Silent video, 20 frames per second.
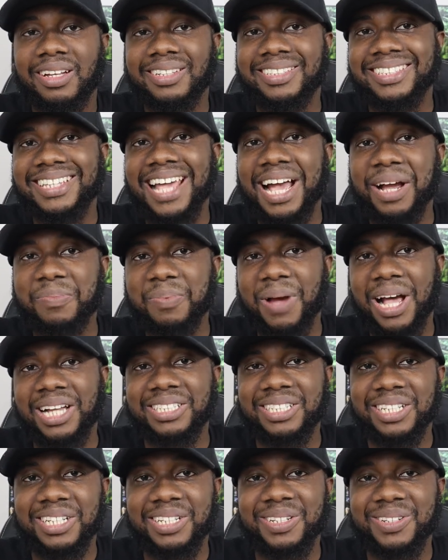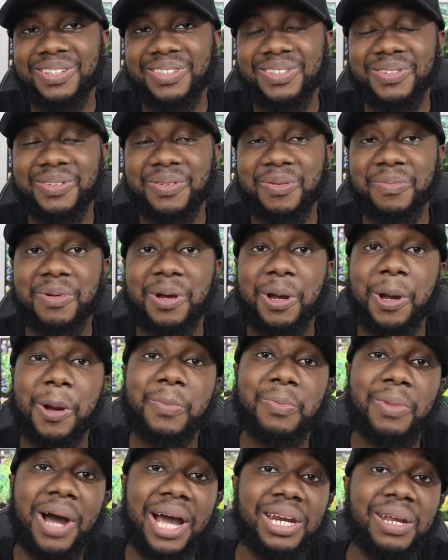Passe YouTube.
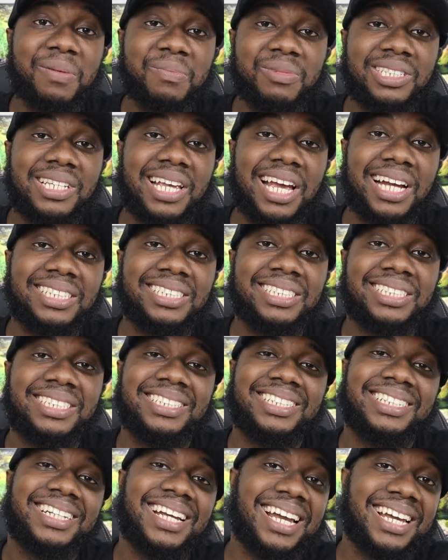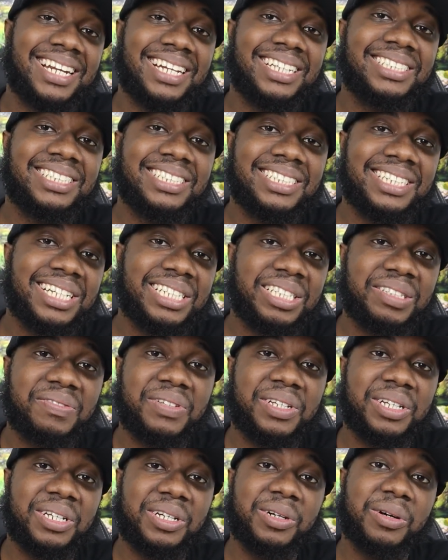My name is Edgy, and in today's
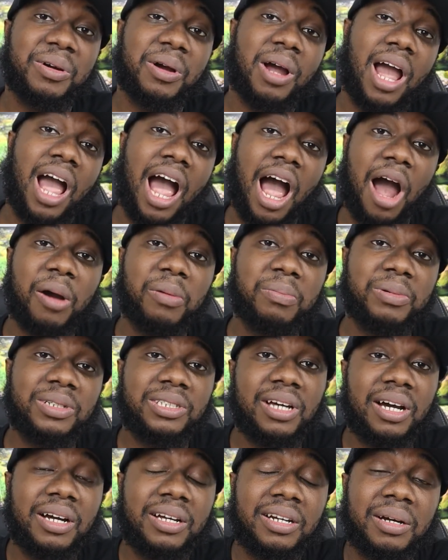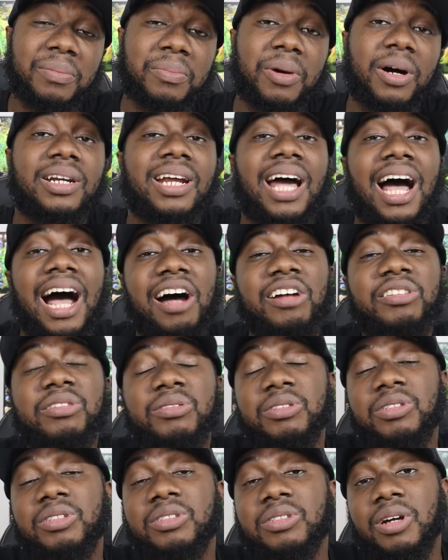video, I'll be talking about how
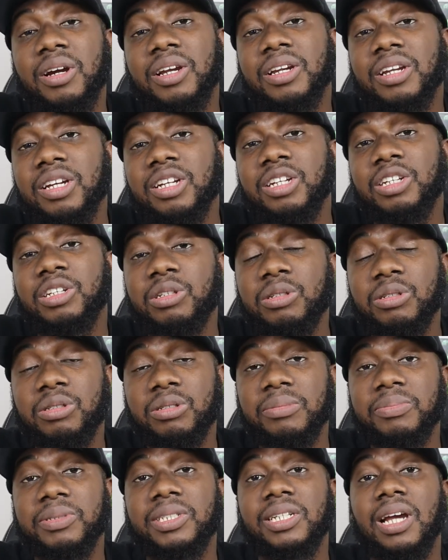to start a YouTube